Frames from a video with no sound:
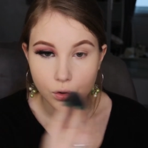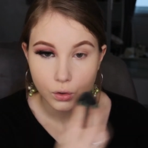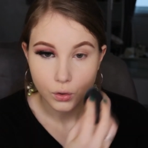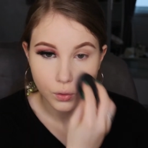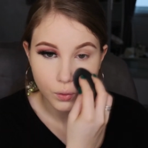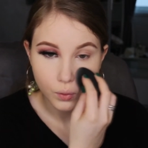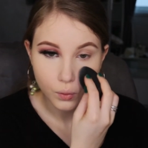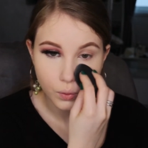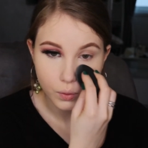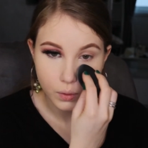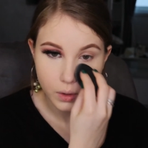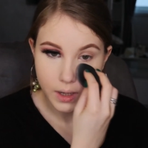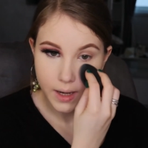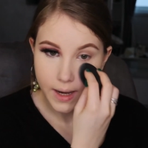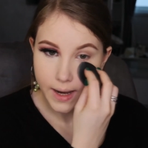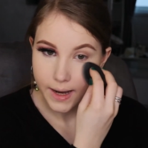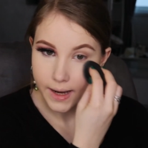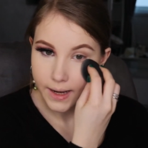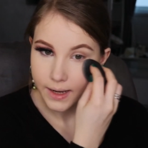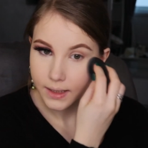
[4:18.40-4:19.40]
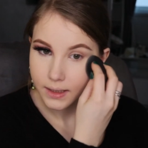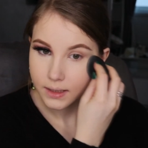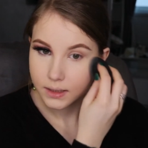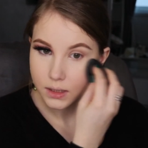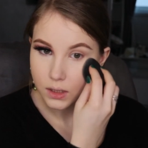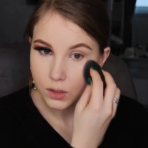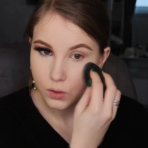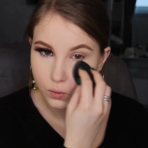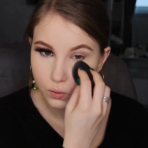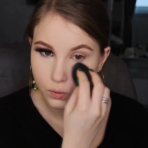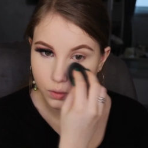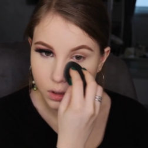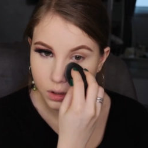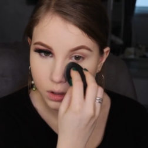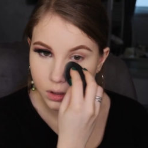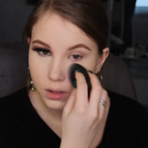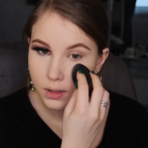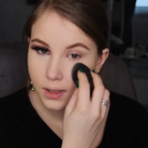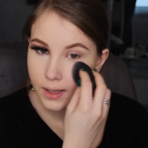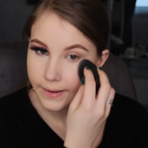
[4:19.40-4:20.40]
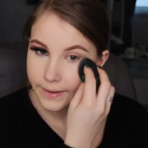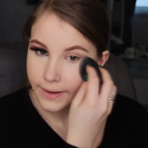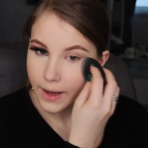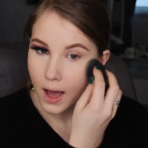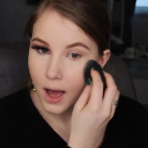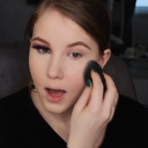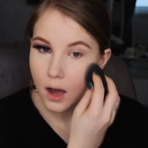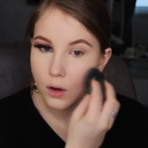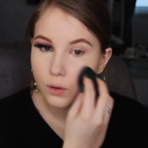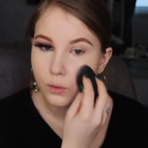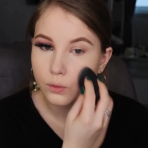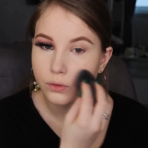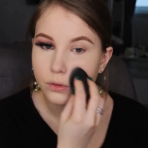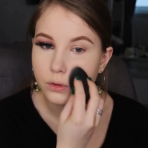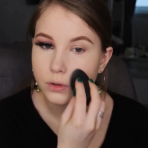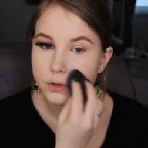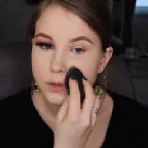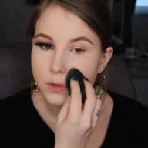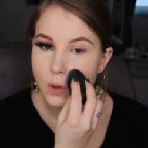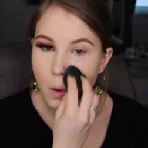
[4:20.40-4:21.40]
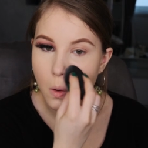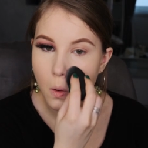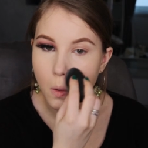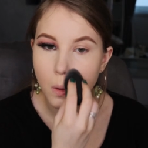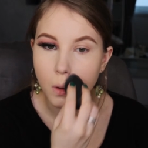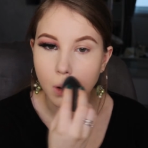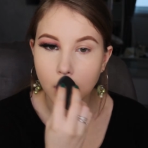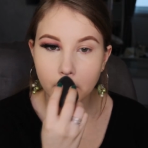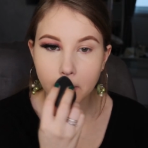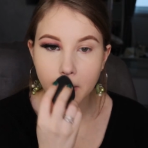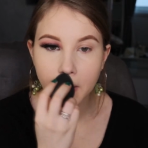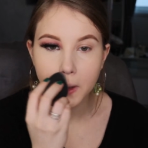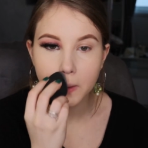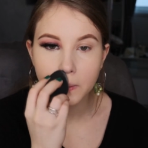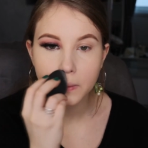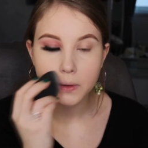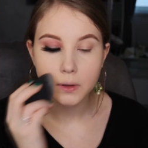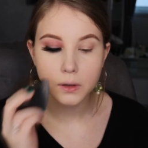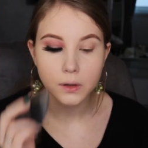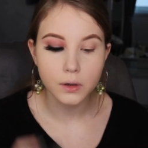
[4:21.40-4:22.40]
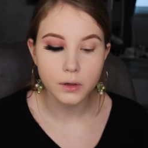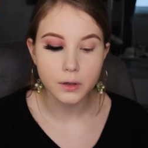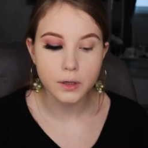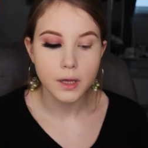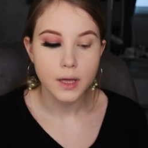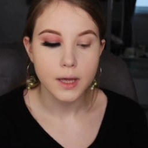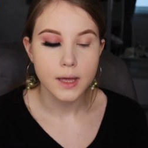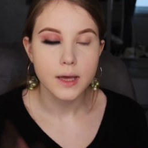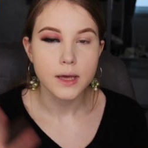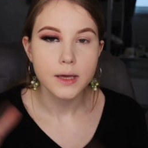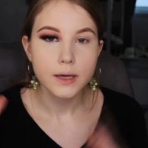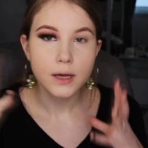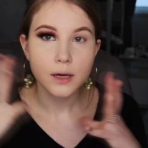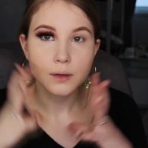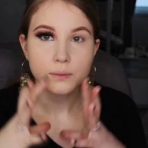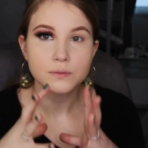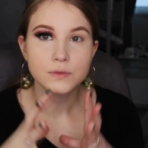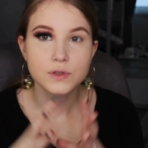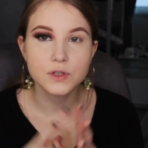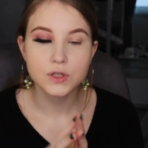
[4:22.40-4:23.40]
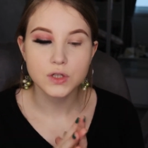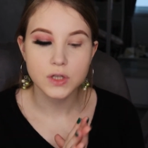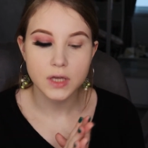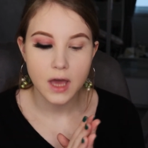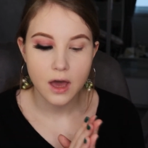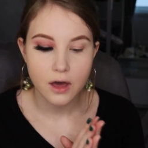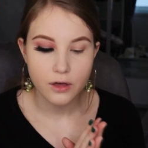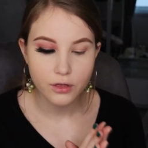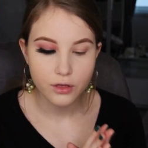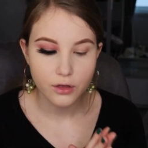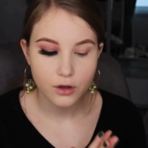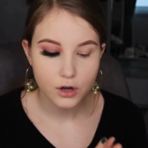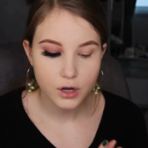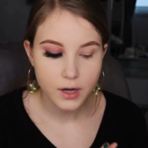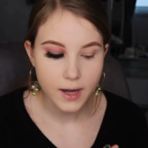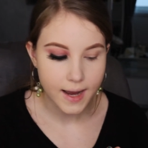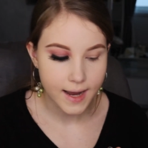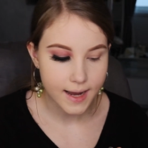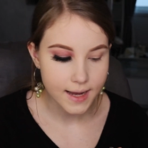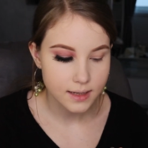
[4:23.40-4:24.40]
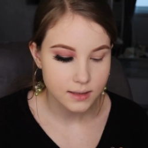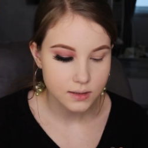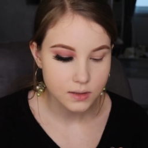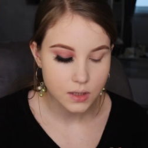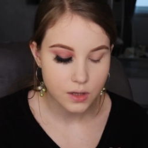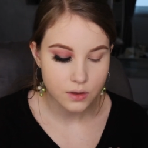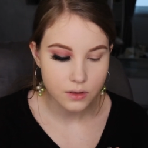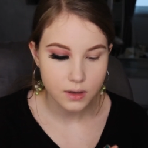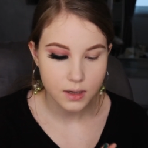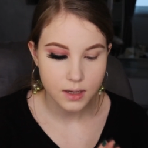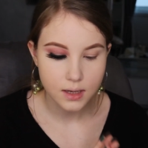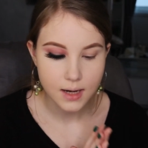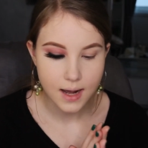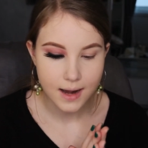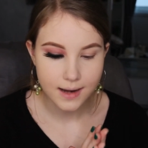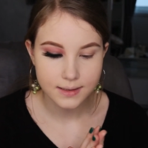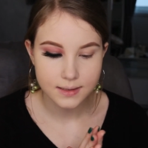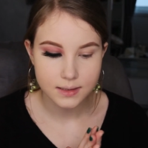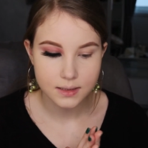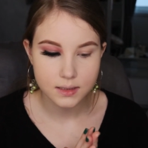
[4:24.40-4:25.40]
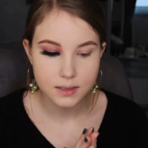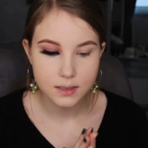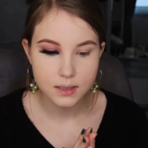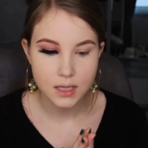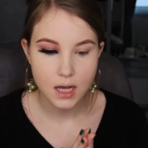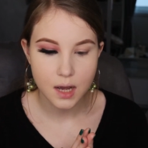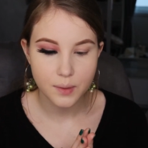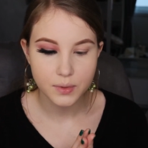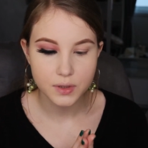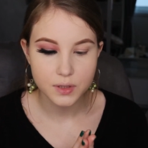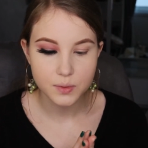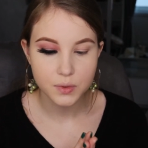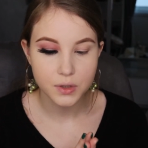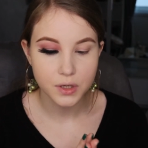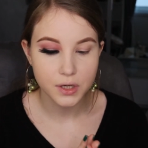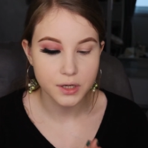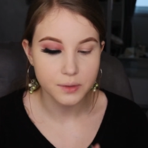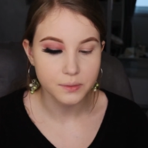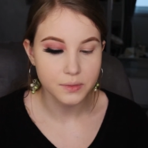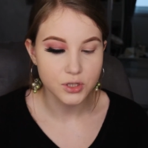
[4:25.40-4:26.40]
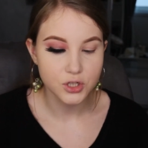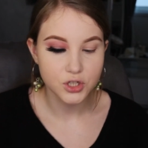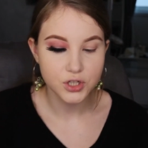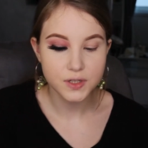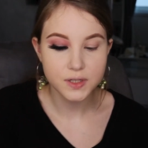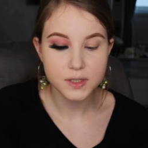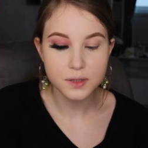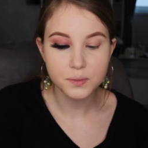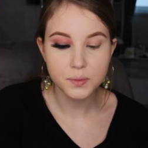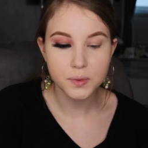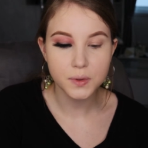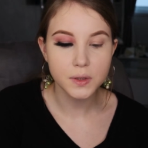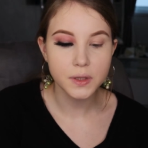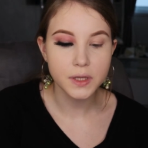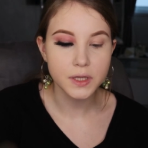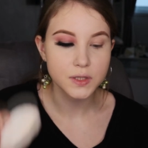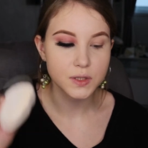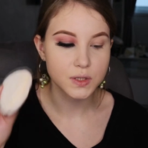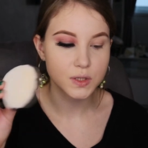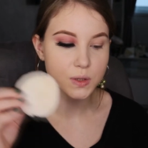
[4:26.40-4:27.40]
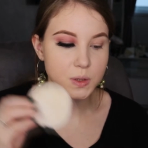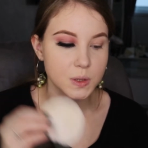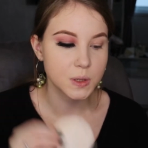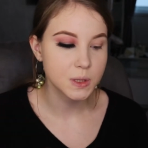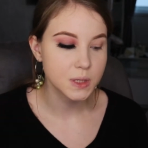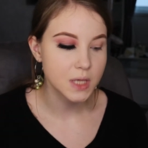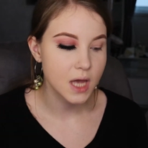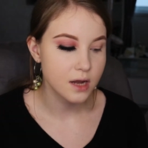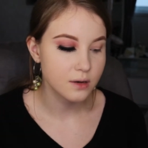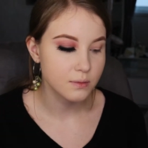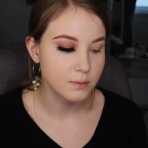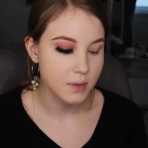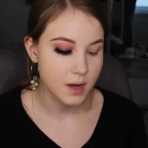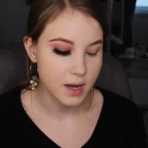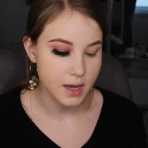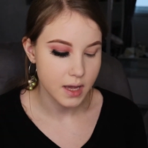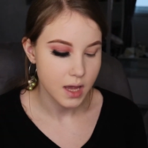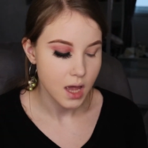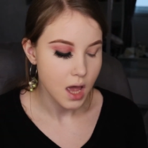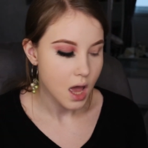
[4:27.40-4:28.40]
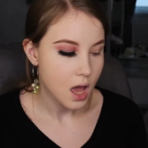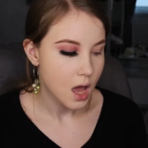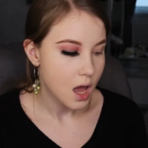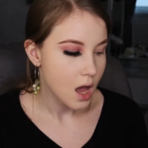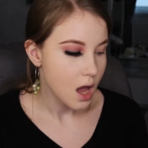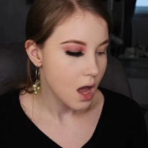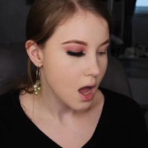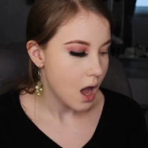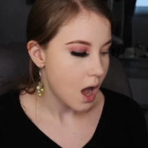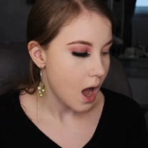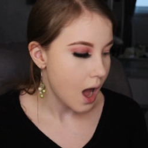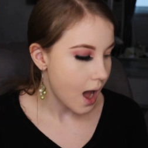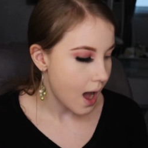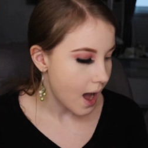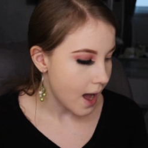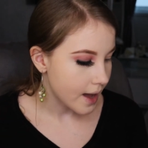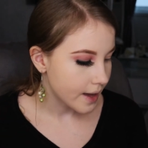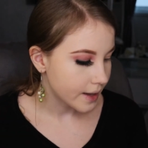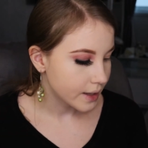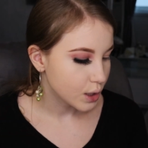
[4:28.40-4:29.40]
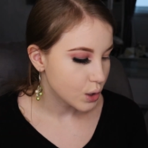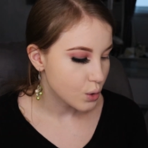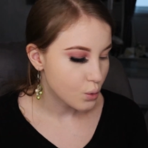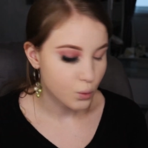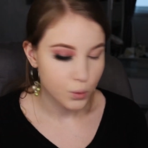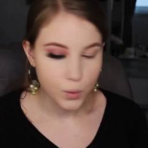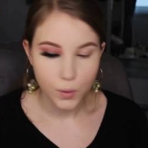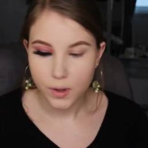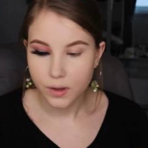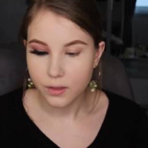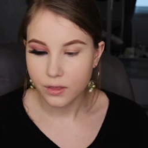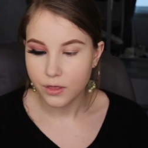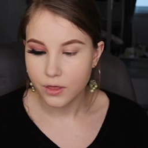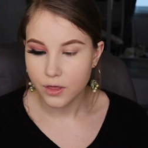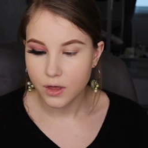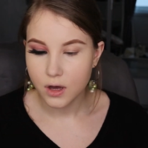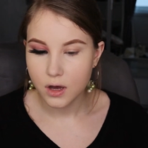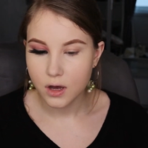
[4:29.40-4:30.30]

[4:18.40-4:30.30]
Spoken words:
Great, I really like how this whole makeup look comes together, and the next step is pretty much simple, is to set my eye with